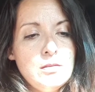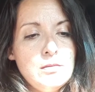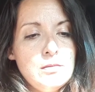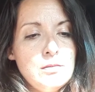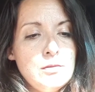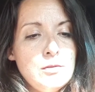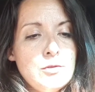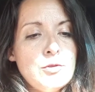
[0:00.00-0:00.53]

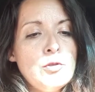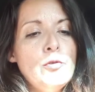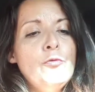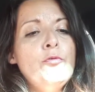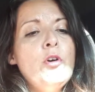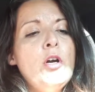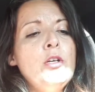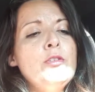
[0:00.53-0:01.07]
So
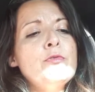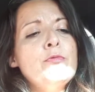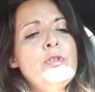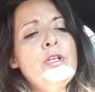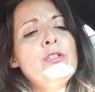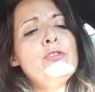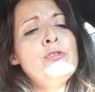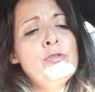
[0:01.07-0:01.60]
far as we are
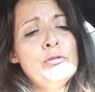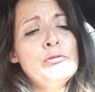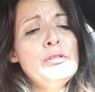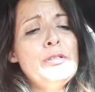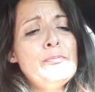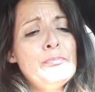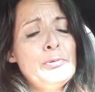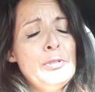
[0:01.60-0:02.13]
truly
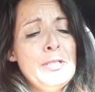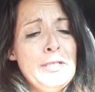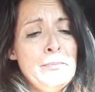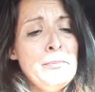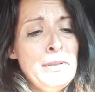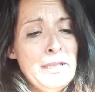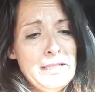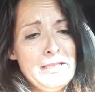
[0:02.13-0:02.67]

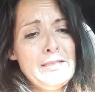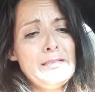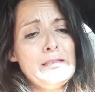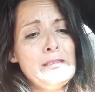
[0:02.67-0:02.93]
penitent.